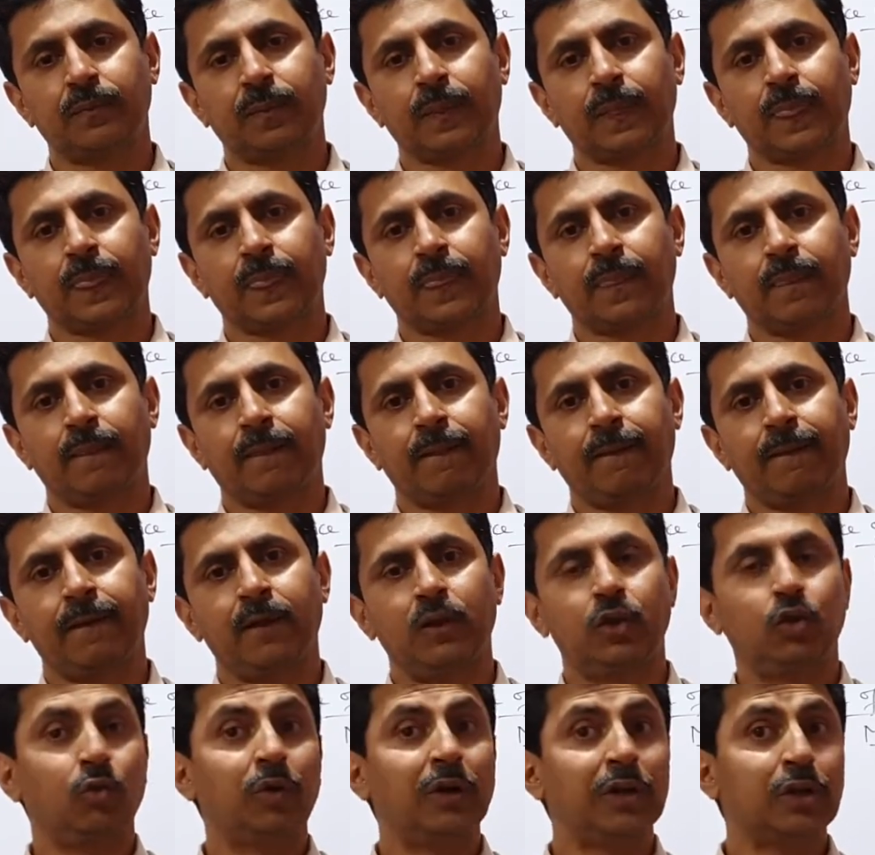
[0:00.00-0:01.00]
Your
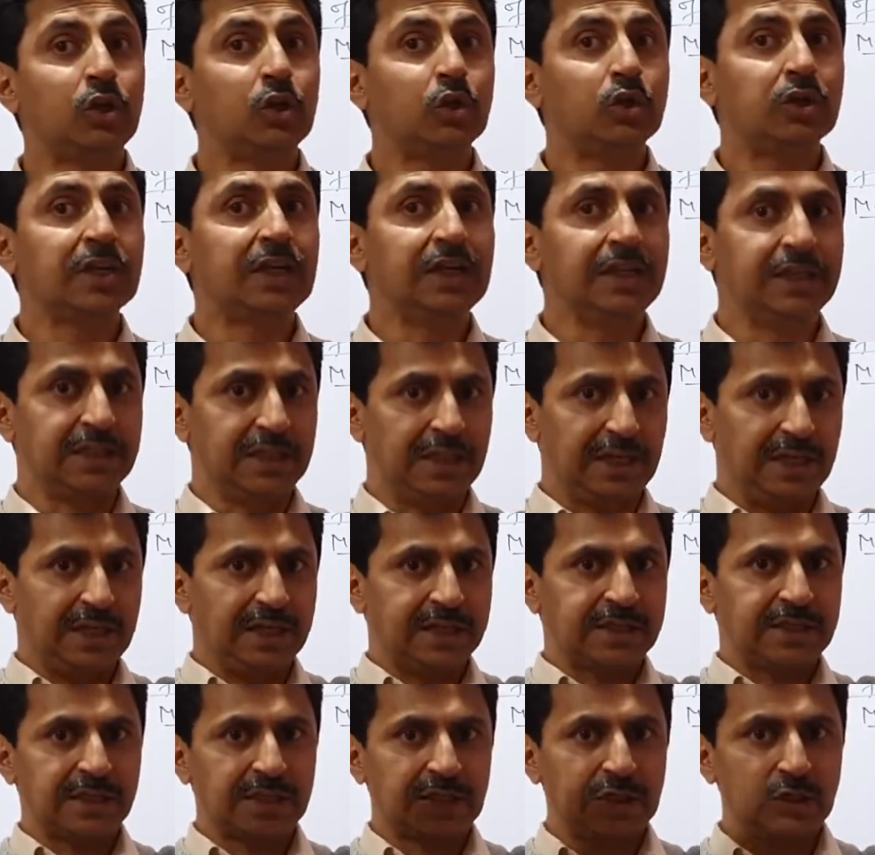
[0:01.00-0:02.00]
utility, electric
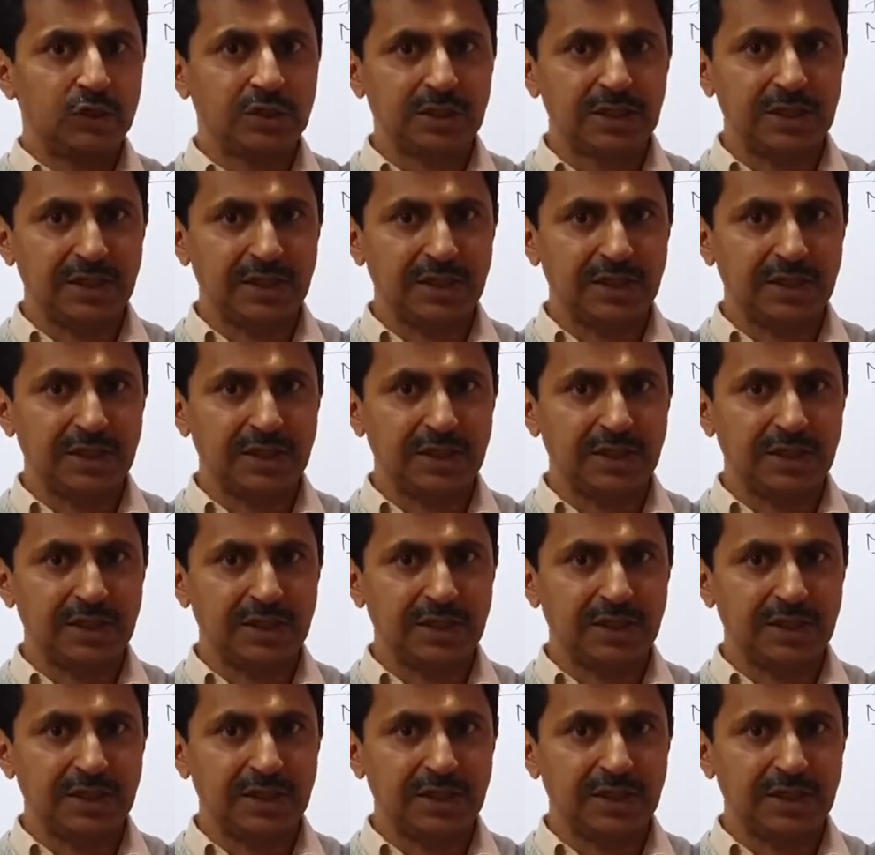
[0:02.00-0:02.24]
utility,